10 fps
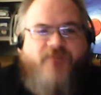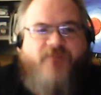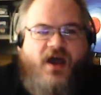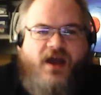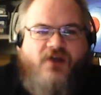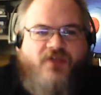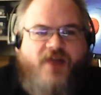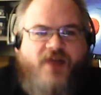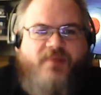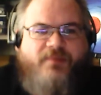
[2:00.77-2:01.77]
I know a
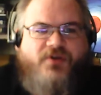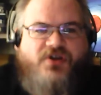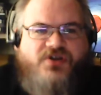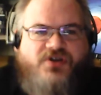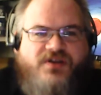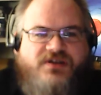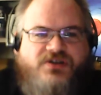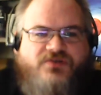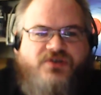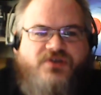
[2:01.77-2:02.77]
lot of people are using this
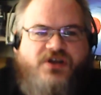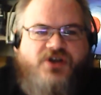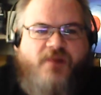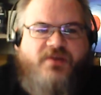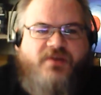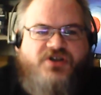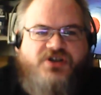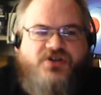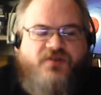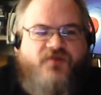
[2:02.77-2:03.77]
to teach
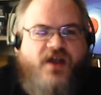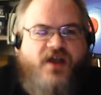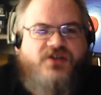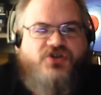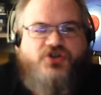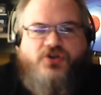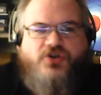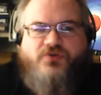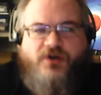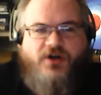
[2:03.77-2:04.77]
RPGs to their friends or
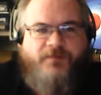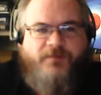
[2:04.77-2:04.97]
children, or